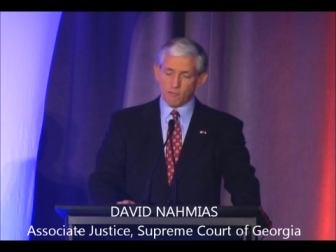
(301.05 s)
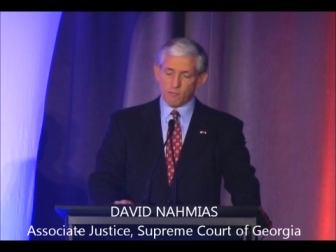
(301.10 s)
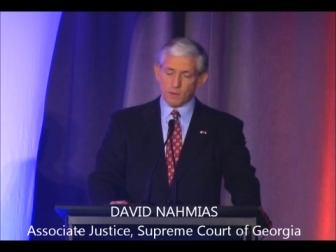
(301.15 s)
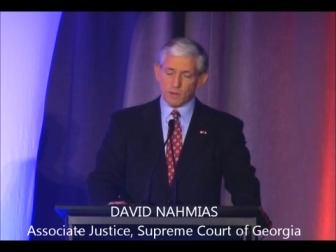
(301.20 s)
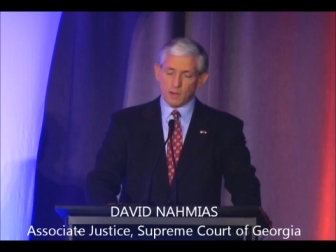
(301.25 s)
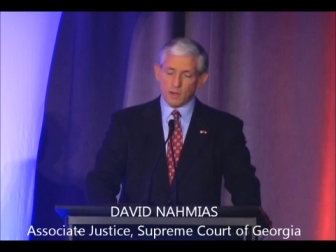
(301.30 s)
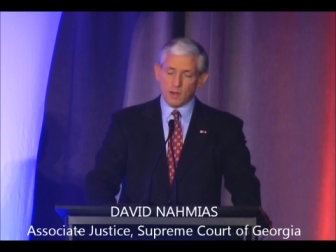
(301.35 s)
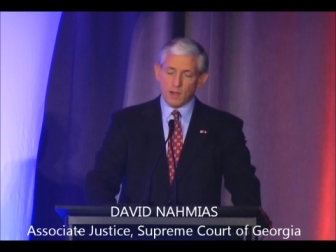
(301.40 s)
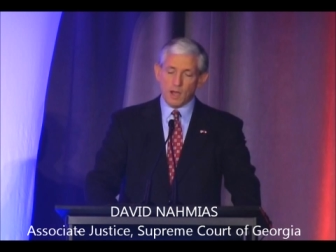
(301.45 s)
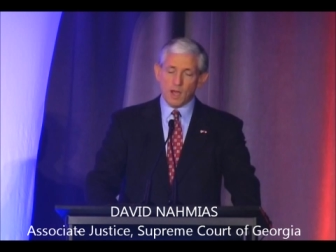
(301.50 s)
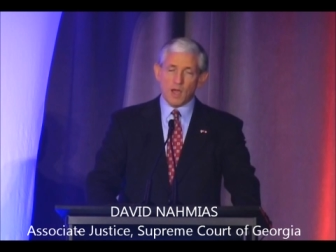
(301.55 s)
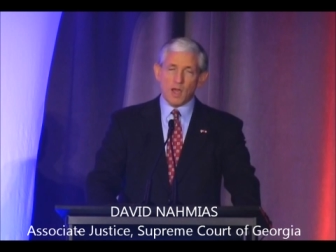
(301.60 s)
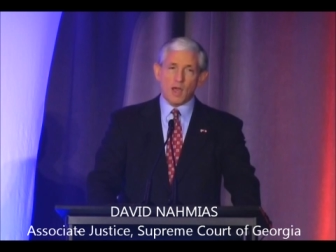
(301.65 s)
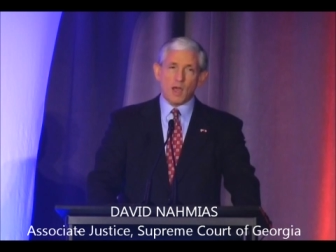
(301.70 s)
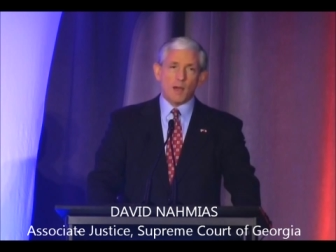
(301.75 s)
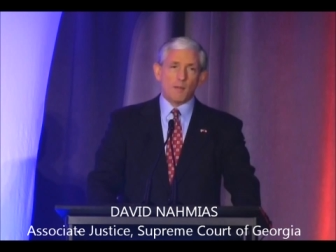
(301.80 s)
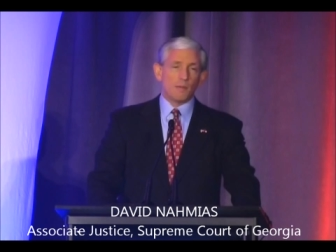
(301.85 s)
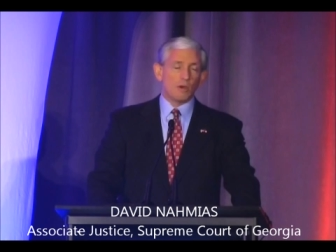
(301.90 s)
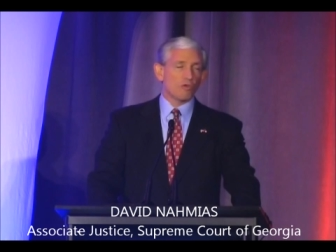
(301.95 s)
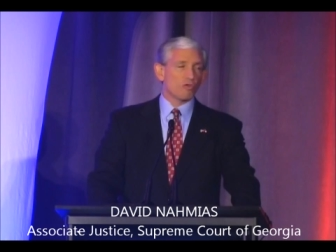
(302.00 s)
But
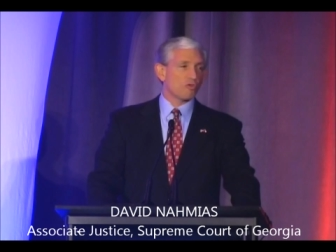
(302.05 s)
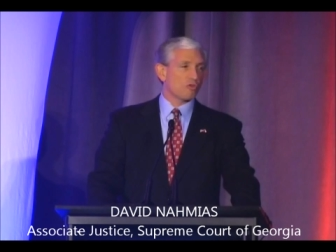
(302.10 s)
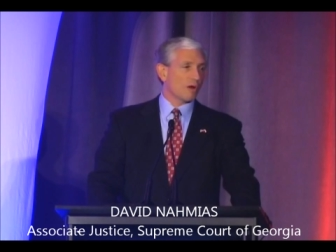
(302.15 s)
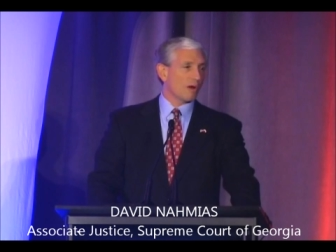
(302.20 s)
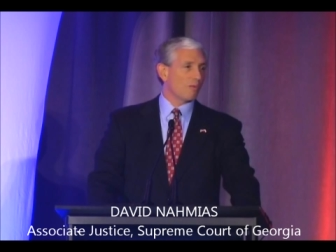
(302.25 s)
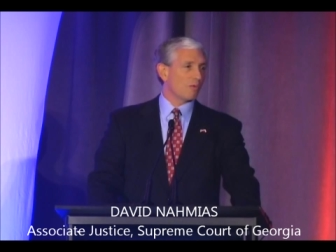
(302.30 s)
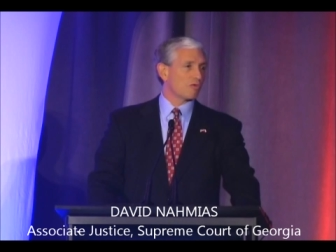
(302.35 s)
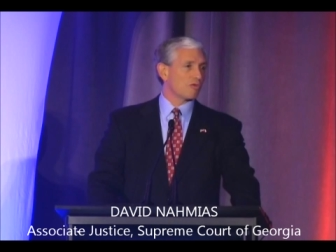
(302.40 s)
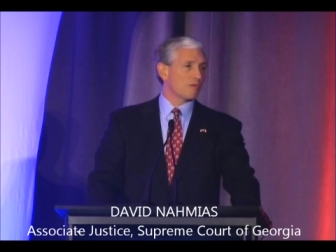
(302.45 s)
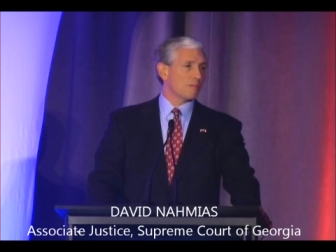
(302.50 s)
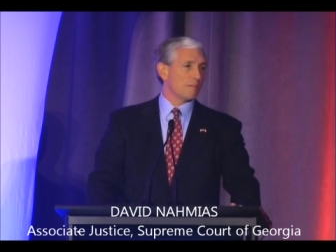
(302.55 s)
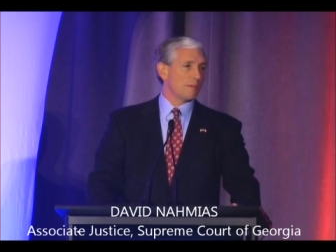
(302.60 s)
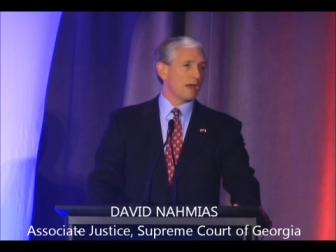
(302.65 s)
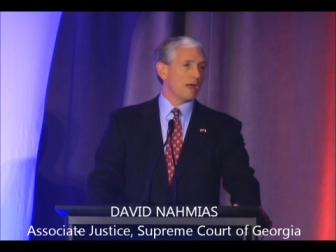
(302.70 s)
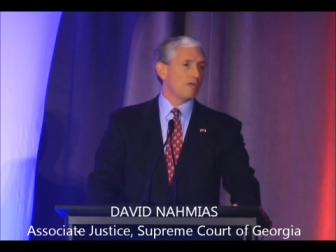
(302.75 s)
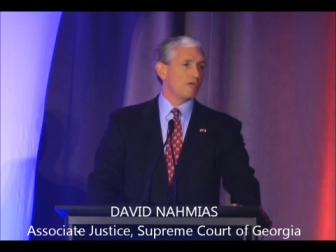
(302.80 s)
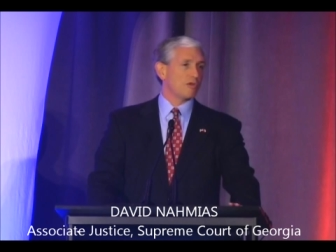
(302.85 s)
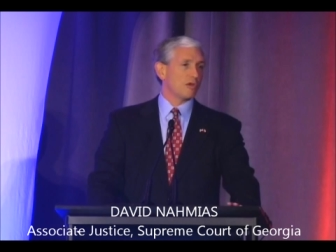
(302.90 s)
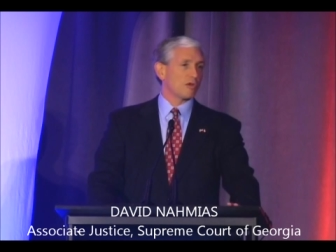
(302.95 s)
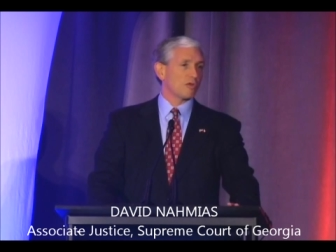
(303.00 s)
I'm going to start with some
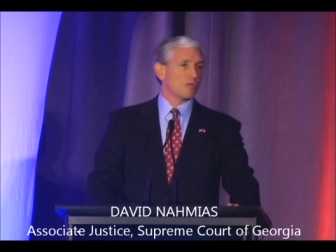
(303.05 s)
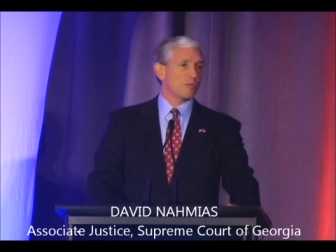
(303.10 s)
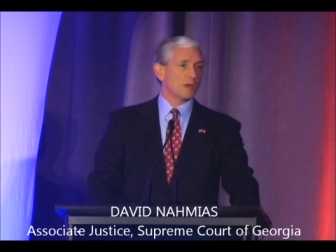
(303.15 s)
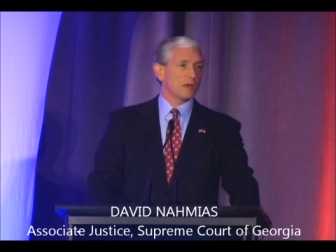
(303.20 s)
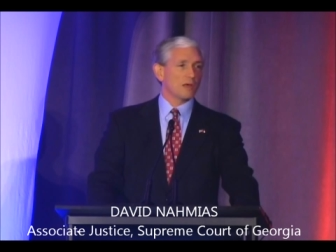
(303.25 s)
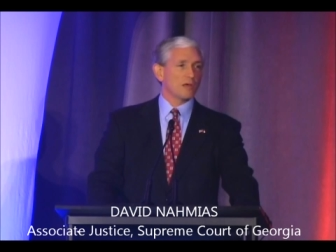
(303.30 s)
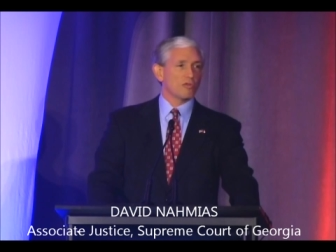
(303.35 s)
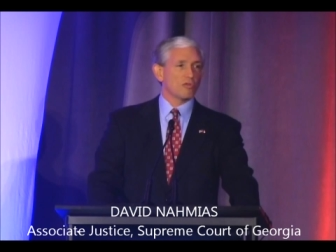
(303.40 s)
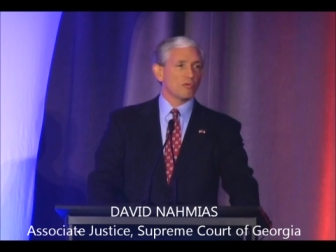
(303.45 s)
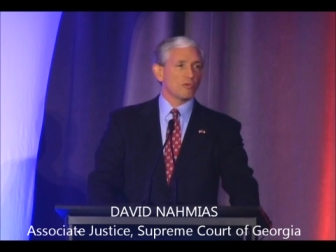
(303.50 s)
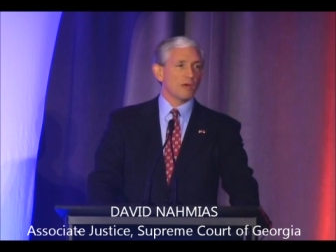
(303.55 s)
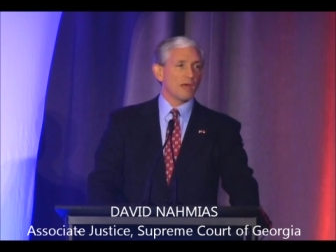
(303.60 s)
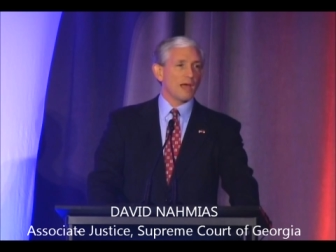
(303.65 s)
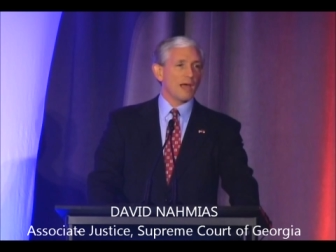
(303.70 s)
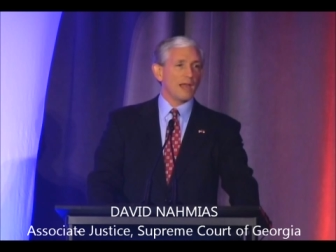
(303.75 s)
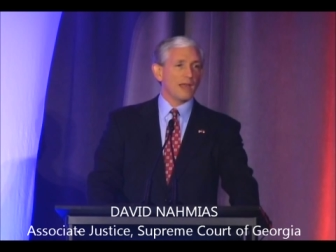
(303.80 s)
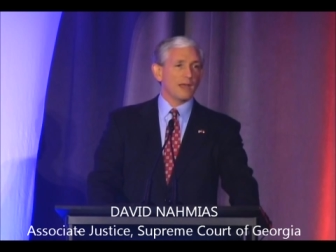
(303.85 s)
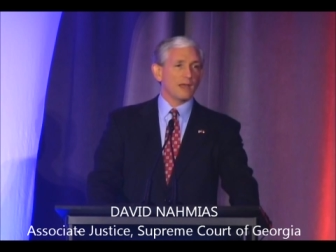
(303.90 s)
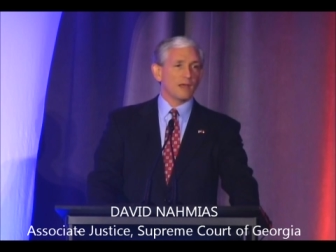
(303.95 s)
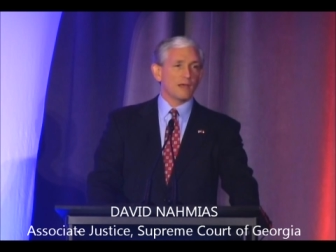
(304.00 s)
basics, because the
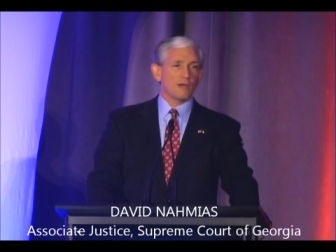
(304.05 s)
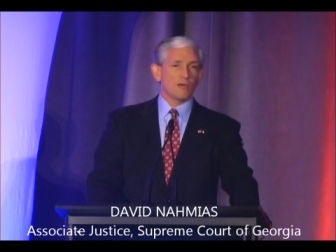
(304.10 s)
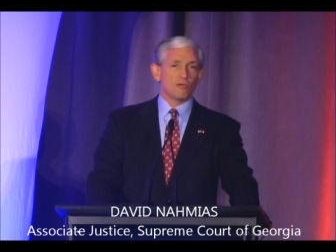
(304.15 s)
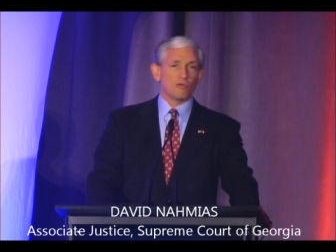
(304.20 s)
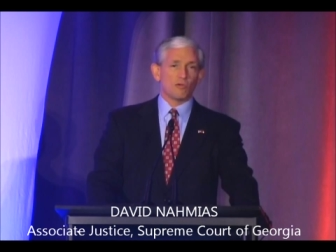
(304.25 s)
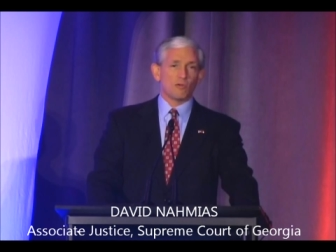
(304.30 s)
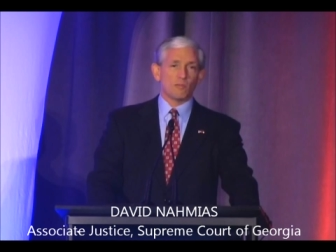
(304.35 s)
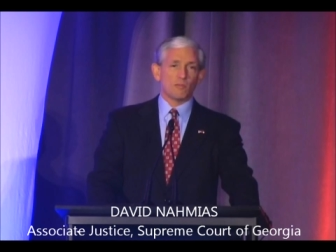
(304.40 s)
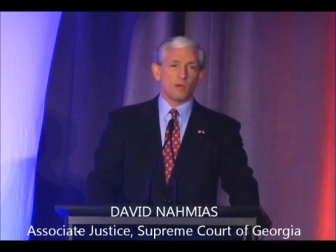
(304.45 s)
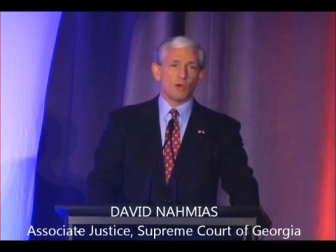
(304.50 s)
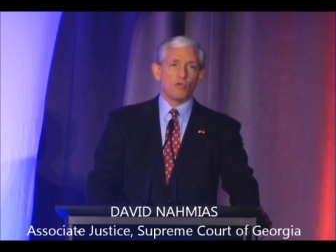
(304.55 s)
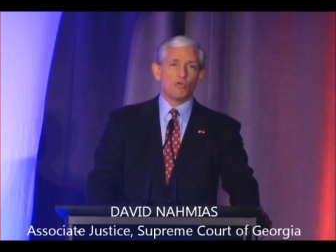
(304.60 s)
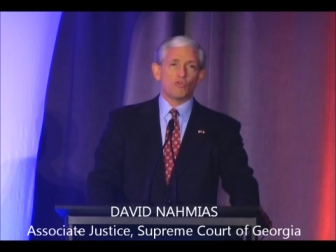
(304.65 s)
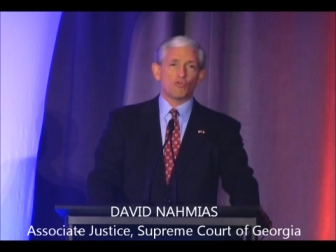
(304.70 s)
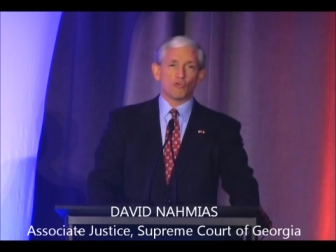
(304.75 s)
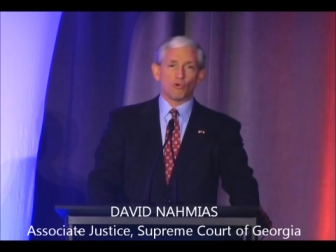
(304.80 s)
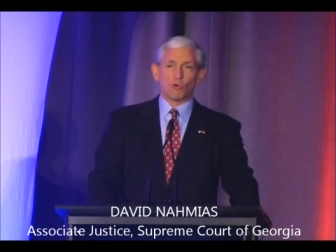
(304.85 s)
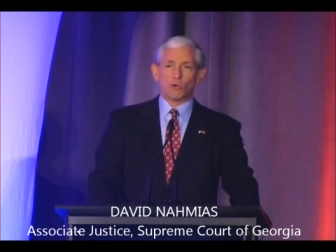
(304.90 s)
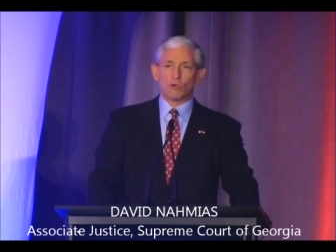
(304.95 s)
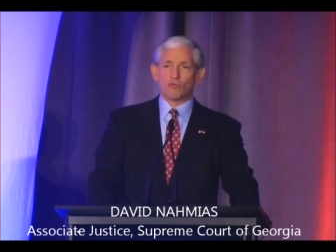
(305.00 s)
reality is that most
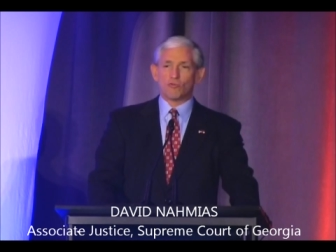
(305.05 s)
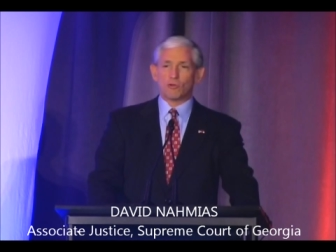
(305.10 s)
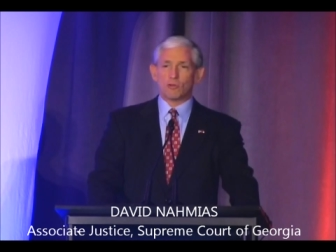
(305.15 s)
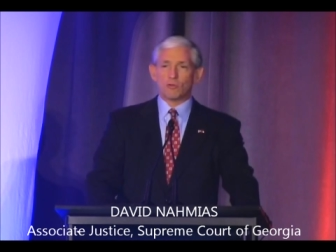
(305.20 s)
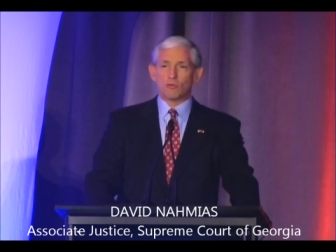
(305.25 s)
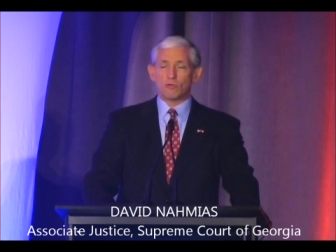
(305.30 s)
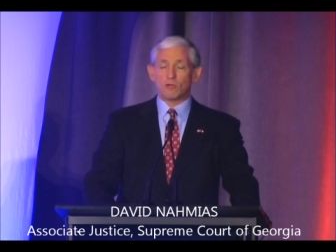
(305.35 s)
Georgians,